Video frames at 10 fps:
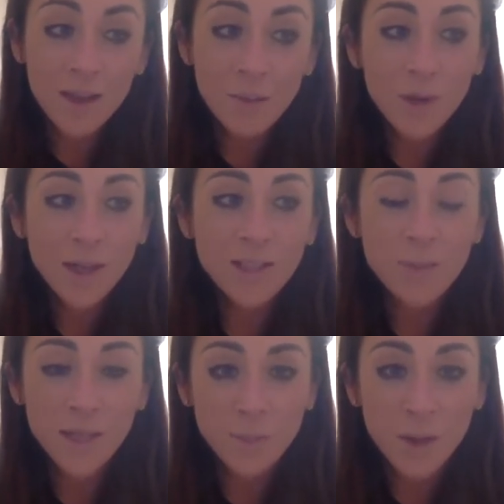Practice
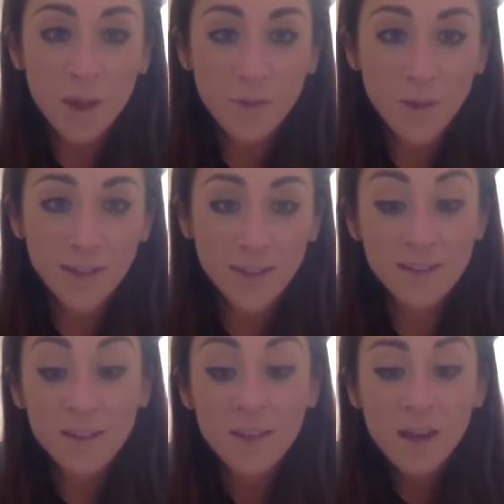makes perfect.
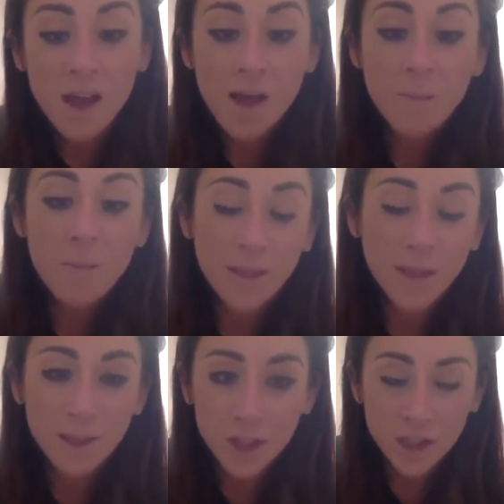And I
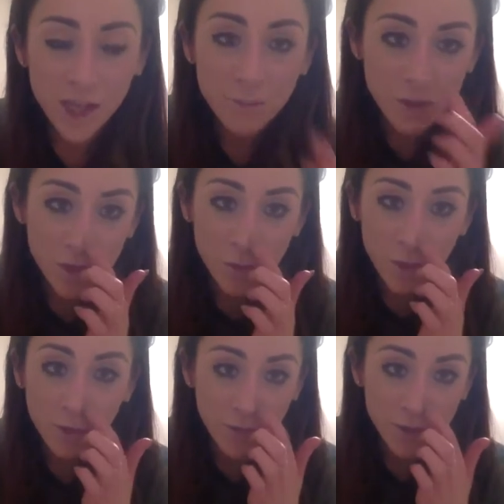think, like James knows, when
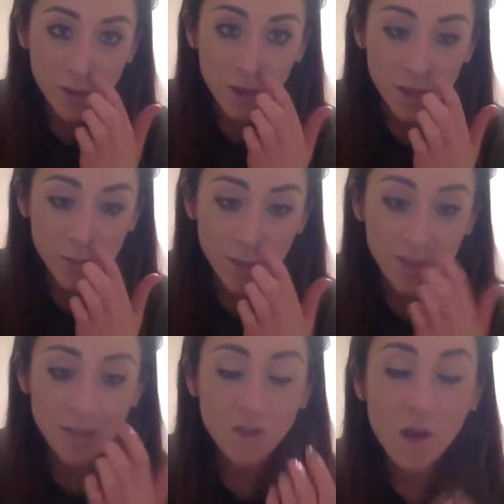I first started this
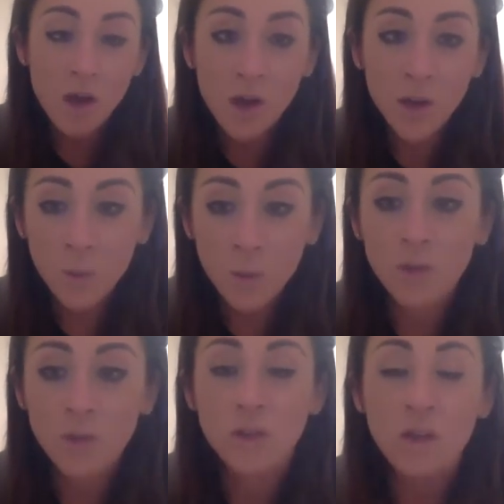business, I
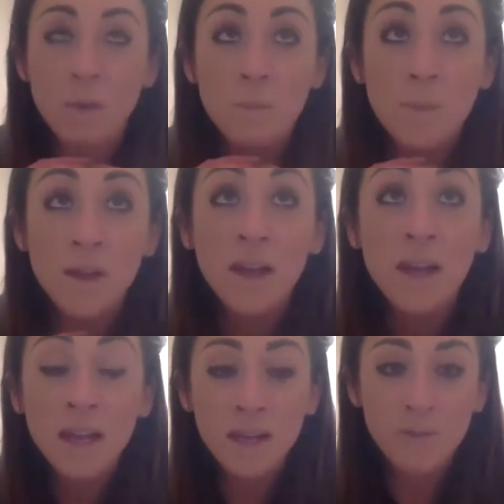was
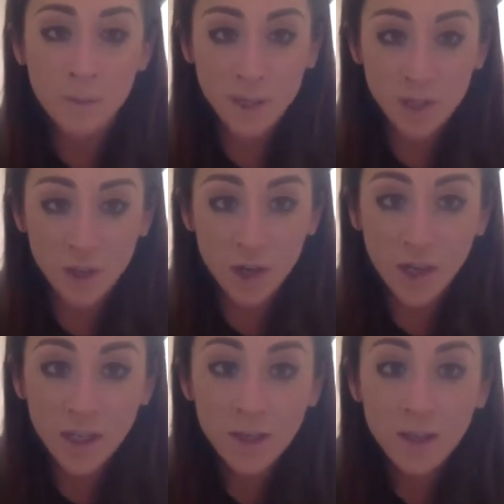unbelievably
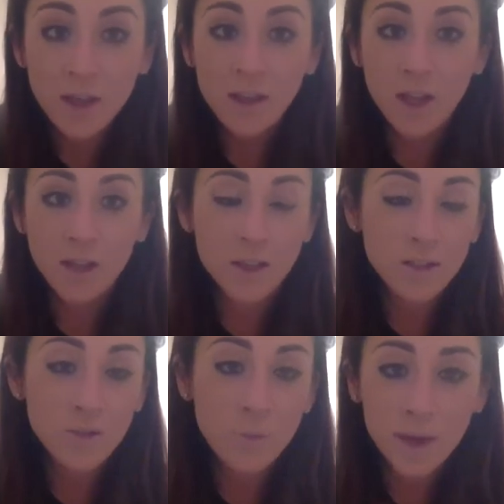shy, like,
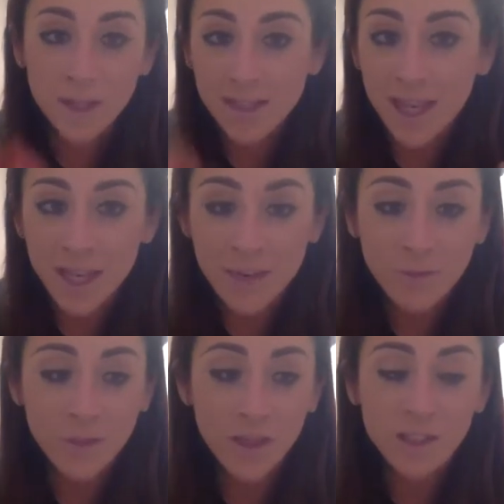because of my skin and everything.